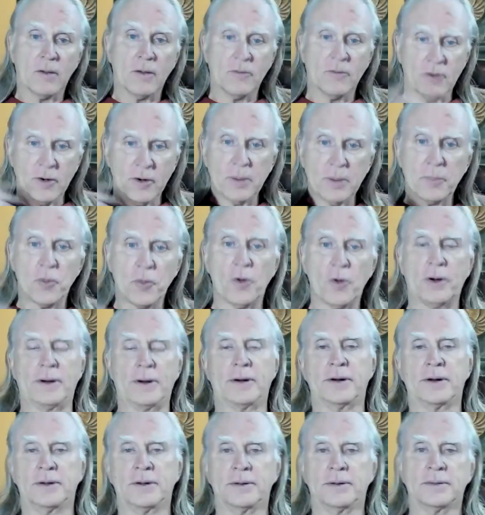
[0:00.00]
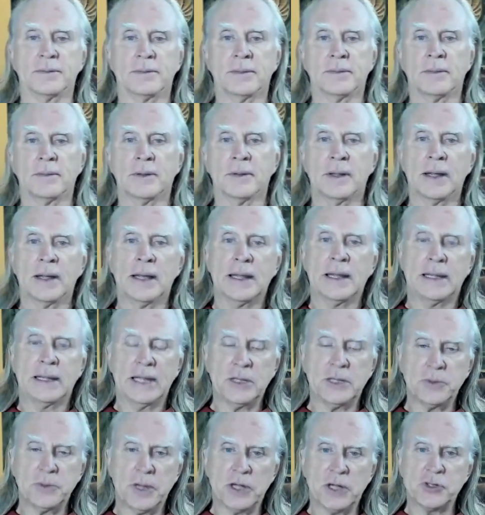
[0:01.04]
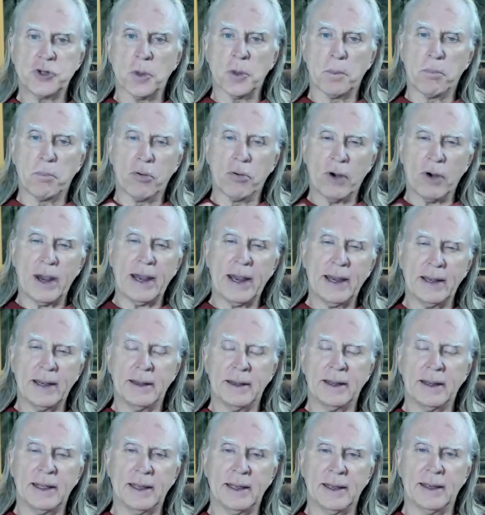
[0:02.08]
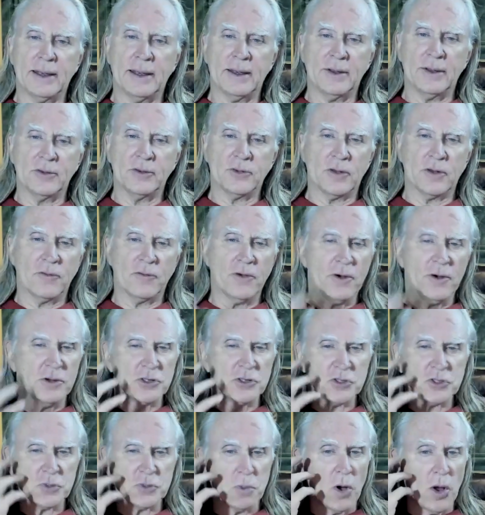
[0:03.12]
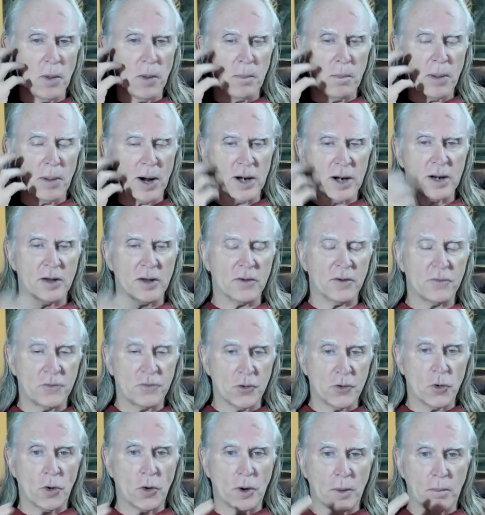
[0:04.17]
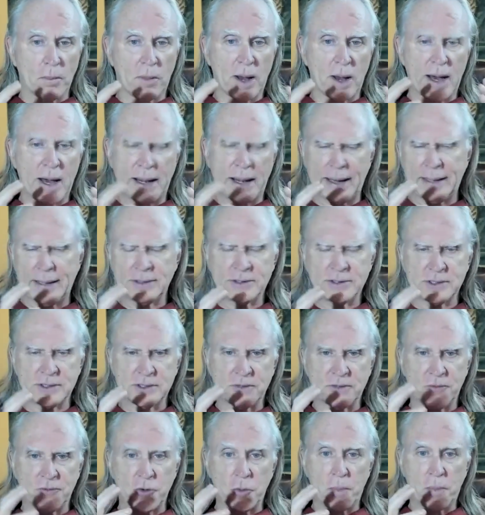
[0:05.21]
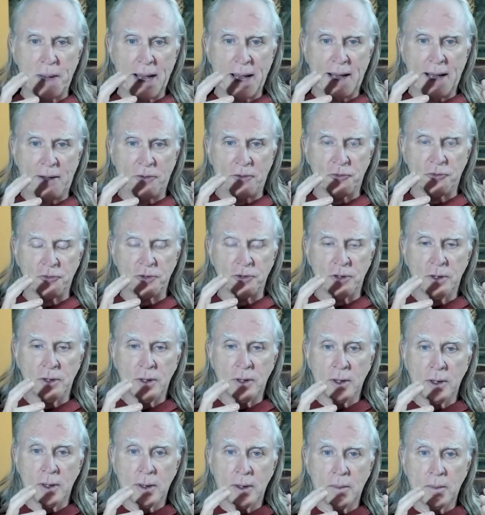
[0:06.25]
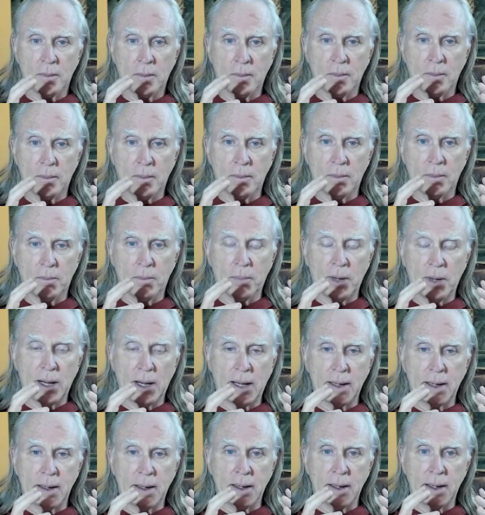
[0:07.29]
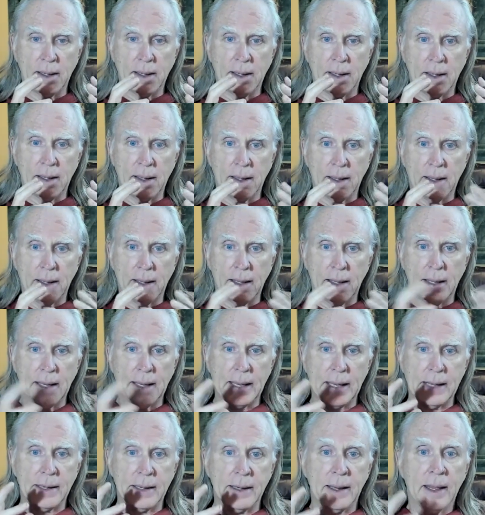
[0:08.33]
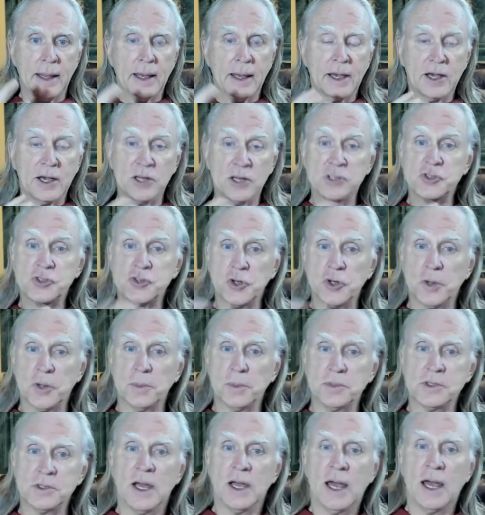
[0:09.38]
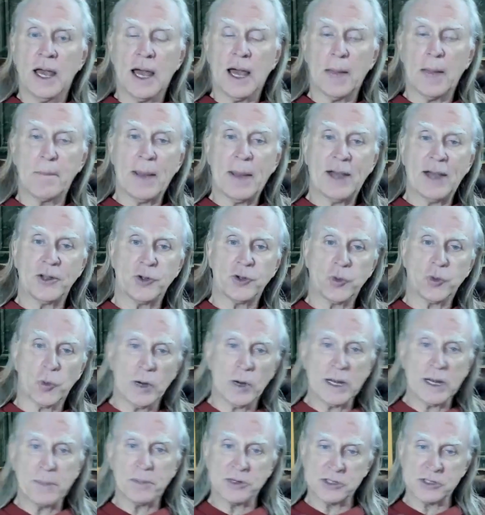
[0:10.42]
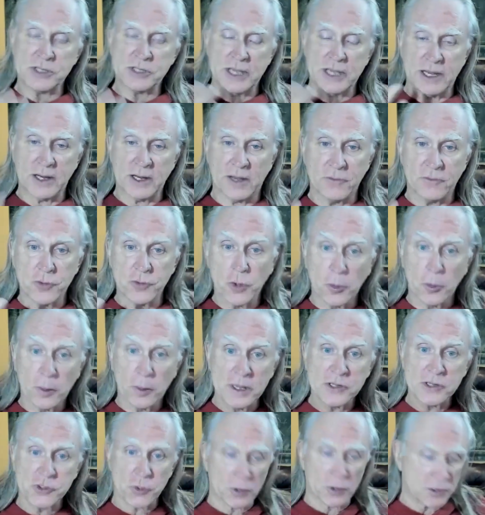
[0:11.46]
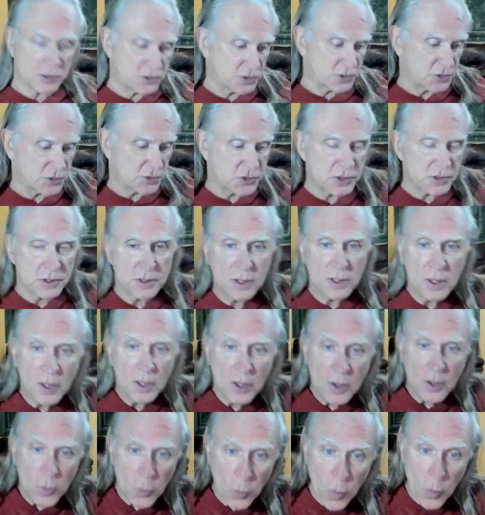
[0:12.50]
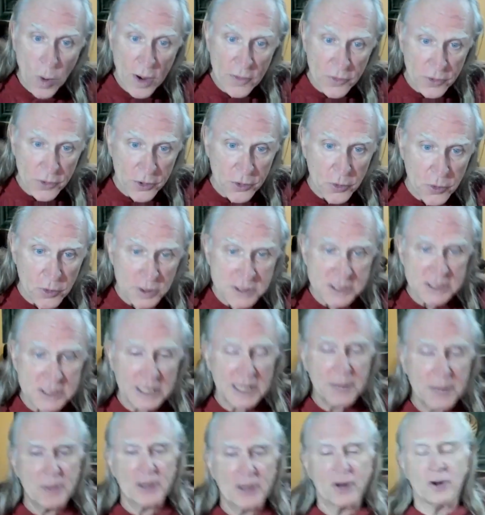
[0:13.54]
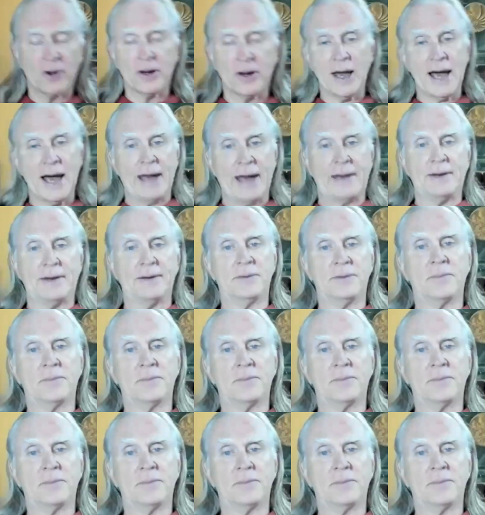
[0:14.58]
very important. And that's because your brain is a very small part of your body, it's just a few pounds, but it consumes about 20% of your resources, whether you're sleeping or not.